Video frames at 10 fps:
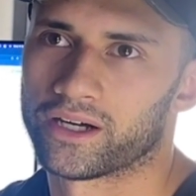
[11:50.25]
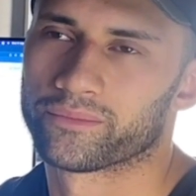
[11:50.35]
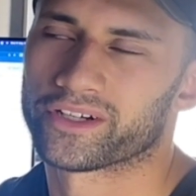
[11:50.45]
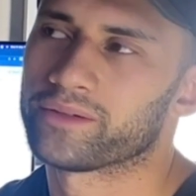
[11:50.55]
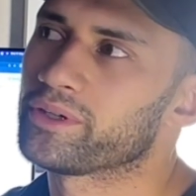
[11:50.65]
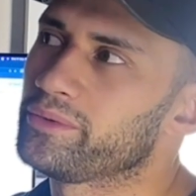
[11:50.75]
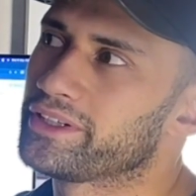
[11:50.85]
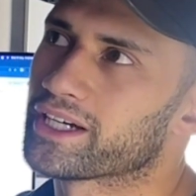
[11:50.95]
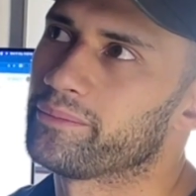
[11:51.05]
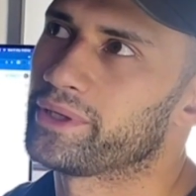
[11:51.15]
I'm going to probably
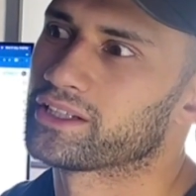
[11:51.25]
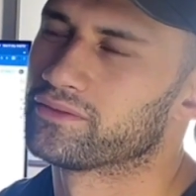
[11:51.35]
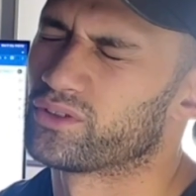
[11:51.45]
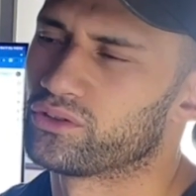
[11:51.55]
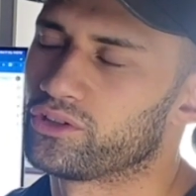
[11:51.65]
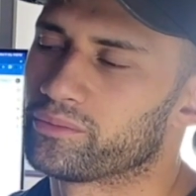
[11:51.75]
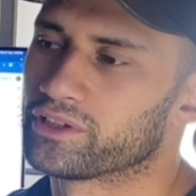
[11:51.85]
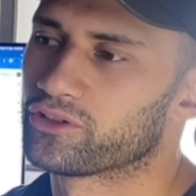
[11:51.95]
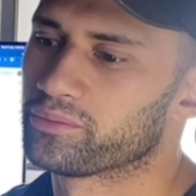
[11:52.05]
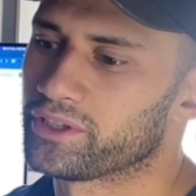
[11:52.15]
cut back the volume a
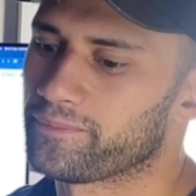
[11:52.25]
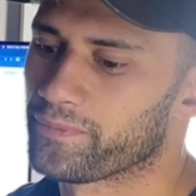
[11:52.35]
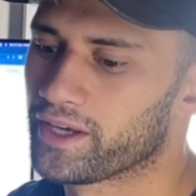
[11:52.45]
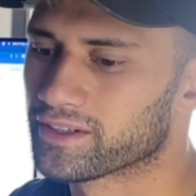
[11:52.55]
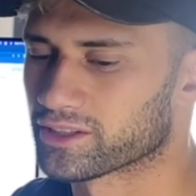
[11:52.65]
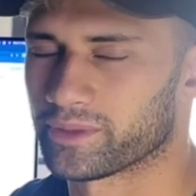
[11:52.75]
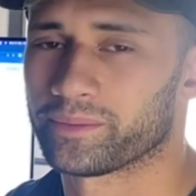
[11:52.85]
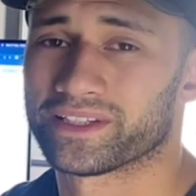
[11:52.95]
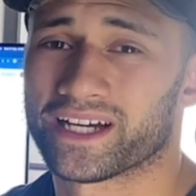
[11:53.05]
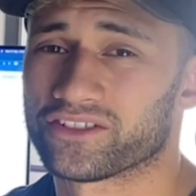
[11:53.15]
little bit. So
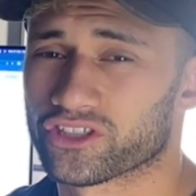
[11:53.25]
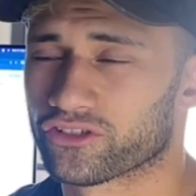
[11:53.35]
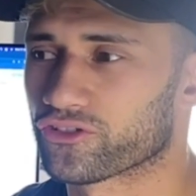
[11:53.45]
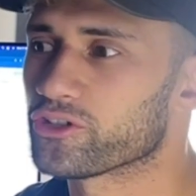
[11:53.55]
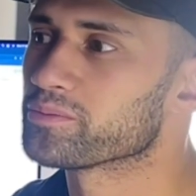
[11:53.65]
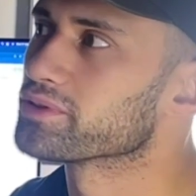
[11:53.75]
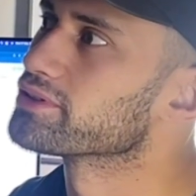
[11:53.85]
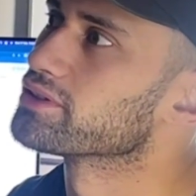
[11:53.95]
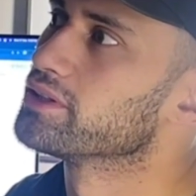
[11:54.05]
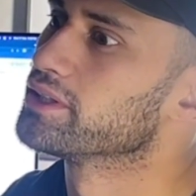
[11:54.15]
maybe larger groups.